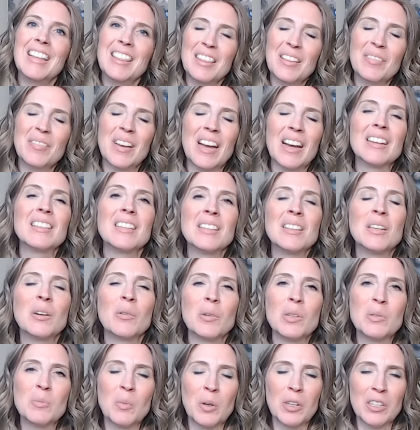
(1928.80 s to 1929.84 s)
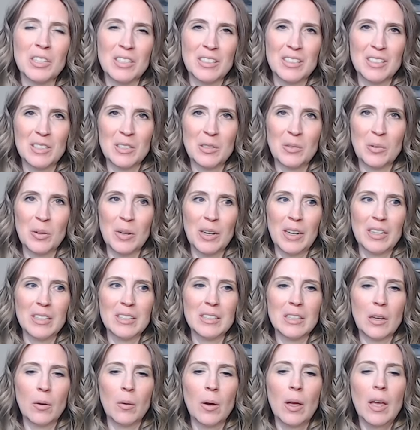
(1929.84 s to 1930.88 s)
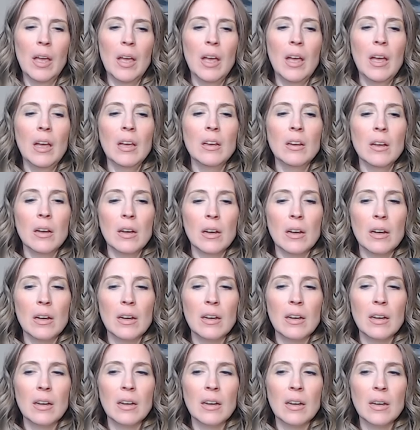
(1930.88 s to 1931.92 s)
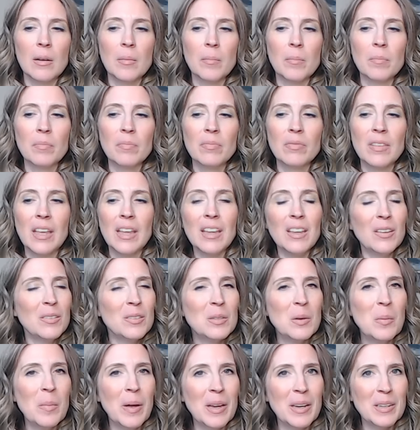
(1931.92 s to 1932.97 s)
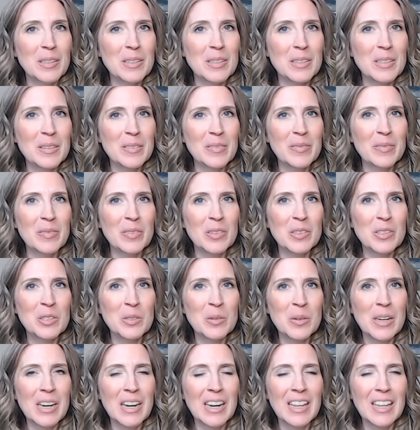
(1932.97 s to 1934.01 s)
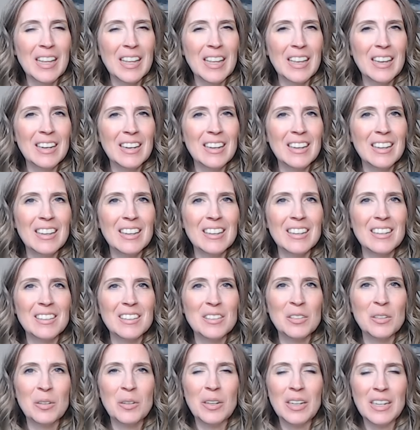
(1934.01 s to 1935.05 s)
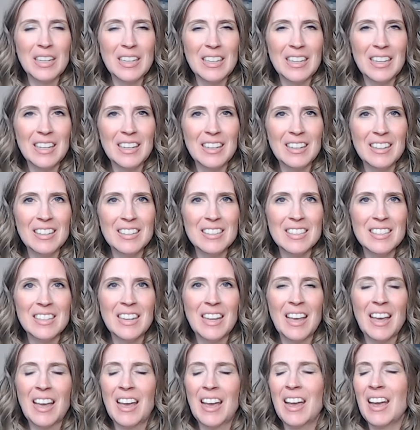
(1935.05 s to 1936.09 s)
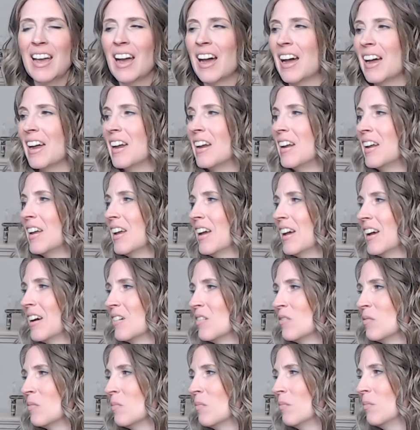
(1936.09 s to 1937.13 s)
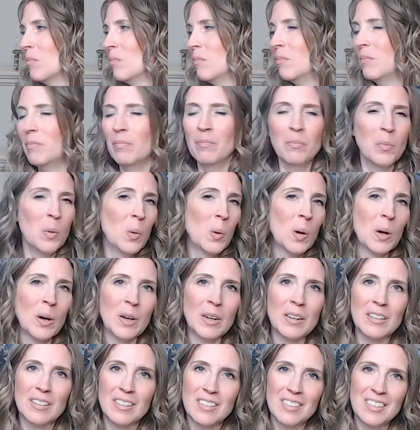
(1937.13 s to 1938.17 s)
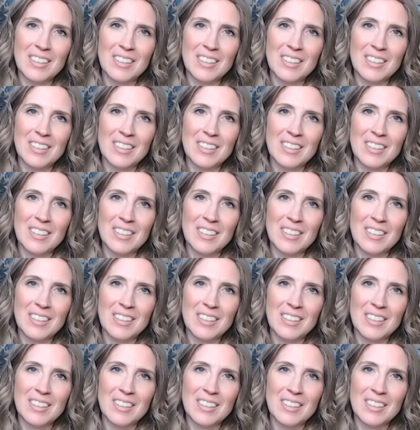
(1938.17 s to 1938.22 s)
in the fact that there was more to the story. So, um, thank you so much for joining in, tuning in today. I have more